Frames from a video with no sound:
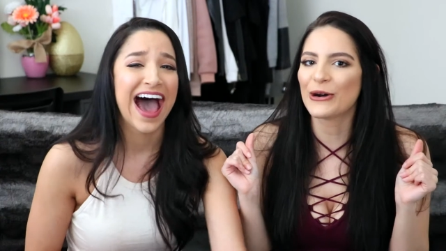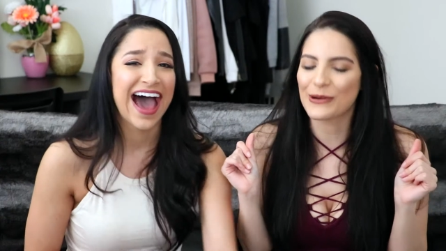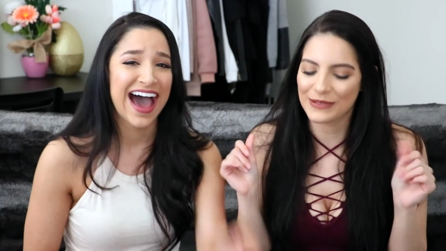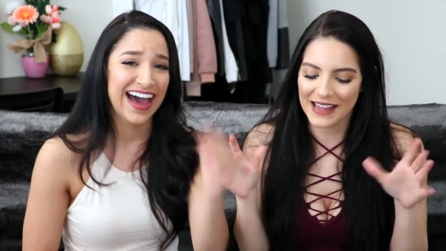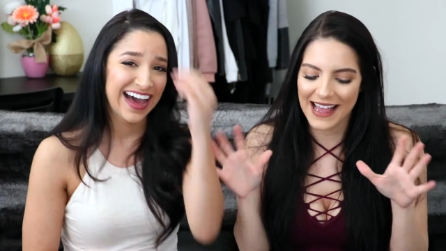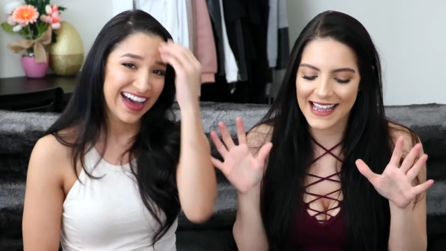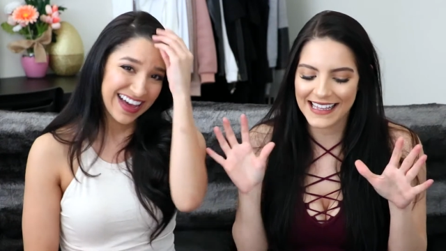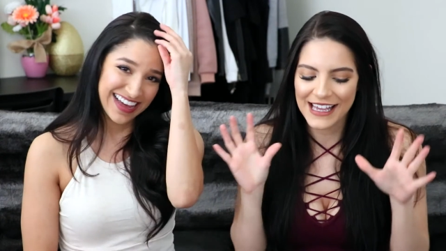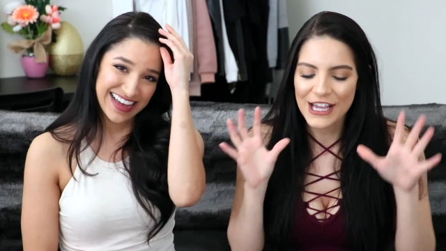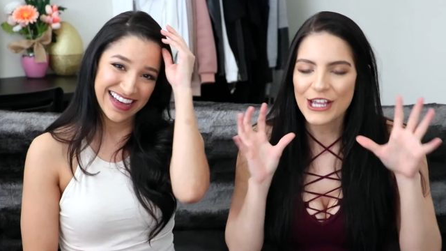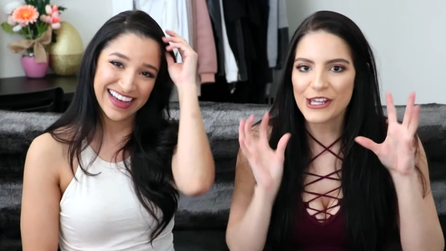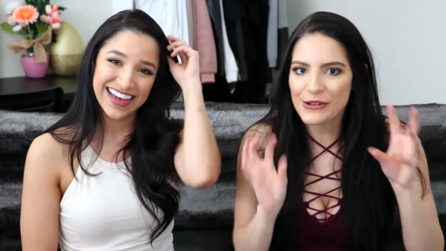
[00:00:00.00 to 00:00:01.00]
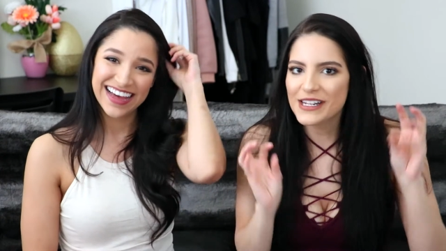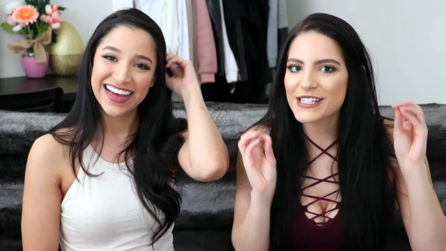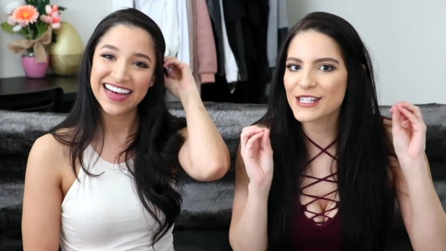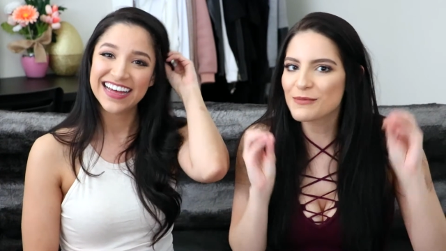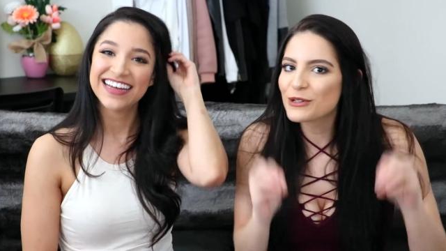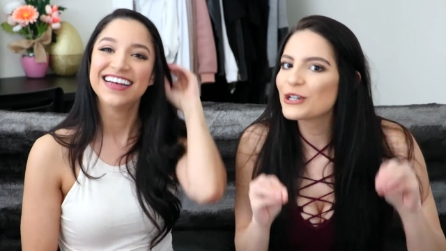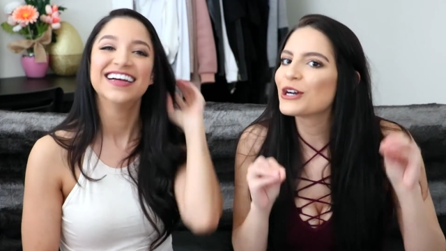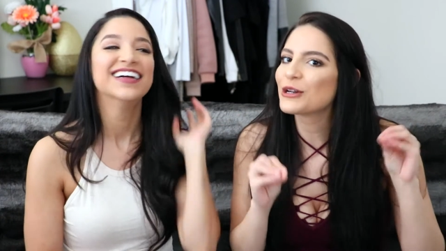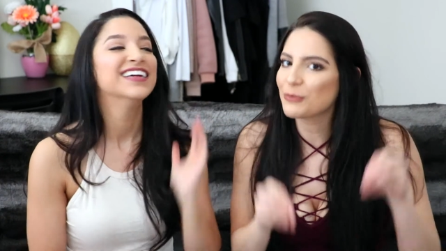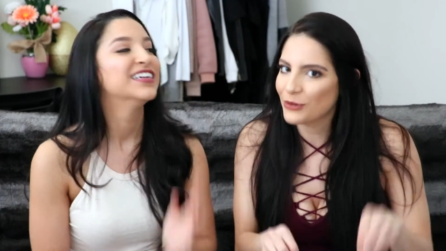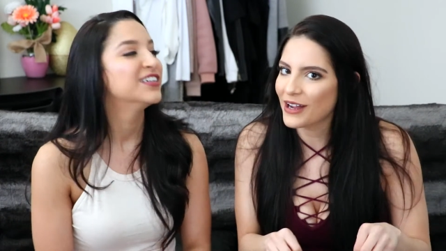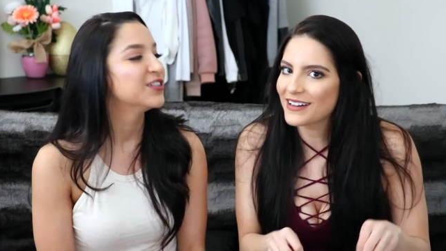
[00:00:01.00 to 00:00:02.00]
Speaker 1: So like you need some
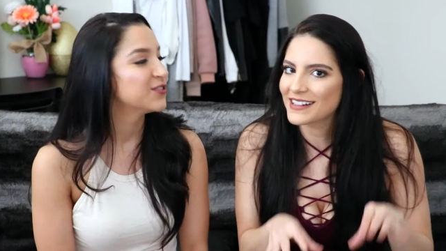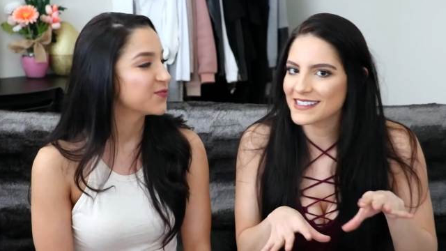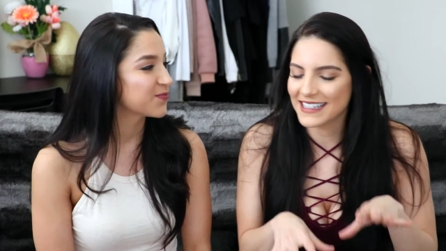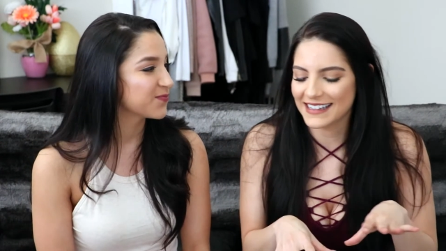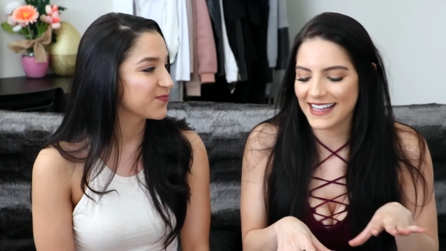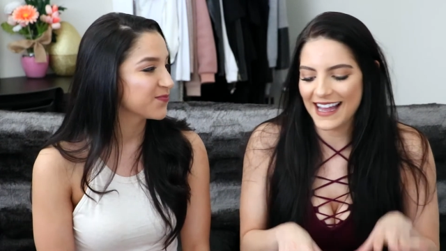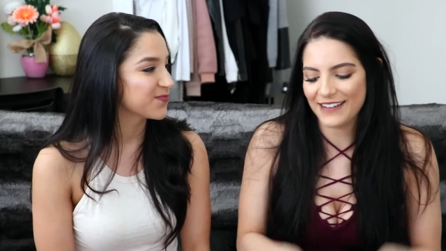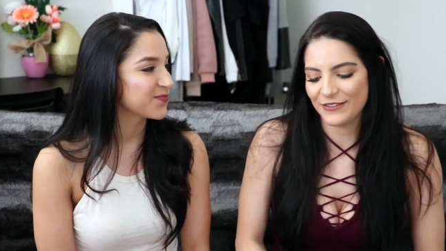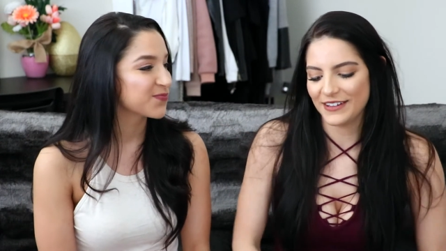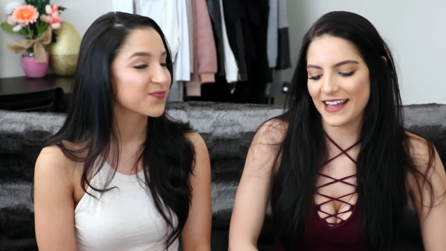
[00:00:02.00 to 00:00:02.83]
good products like that for